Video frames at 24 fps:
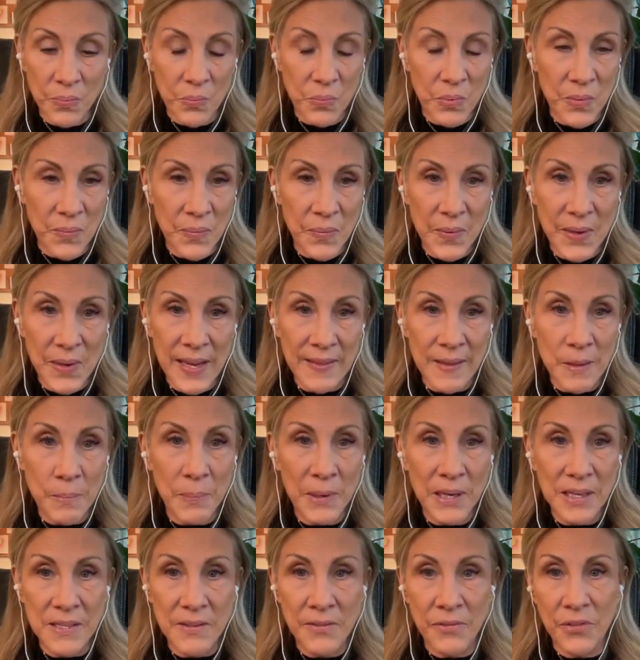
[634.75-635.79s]
when we get the
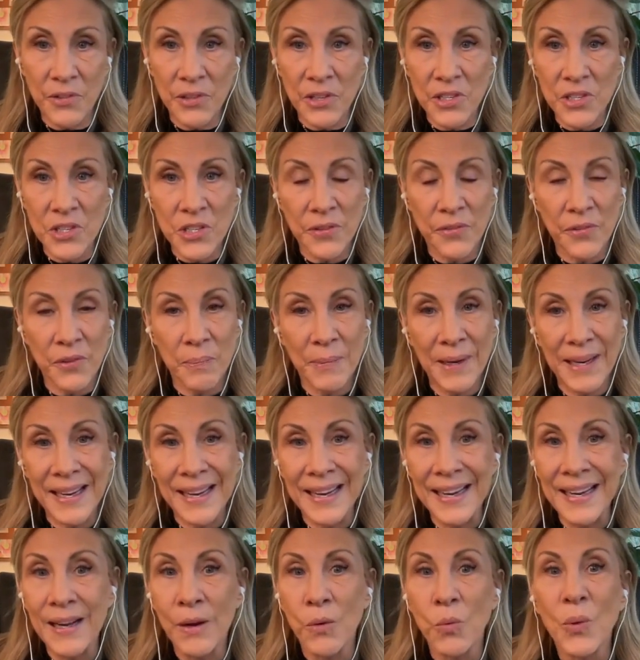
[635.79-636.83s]
piece of furniture from
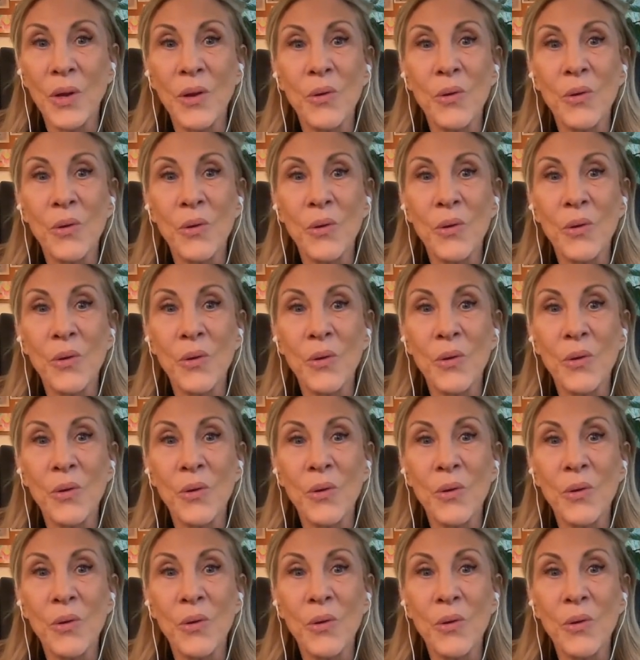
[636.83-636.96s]
IKEA,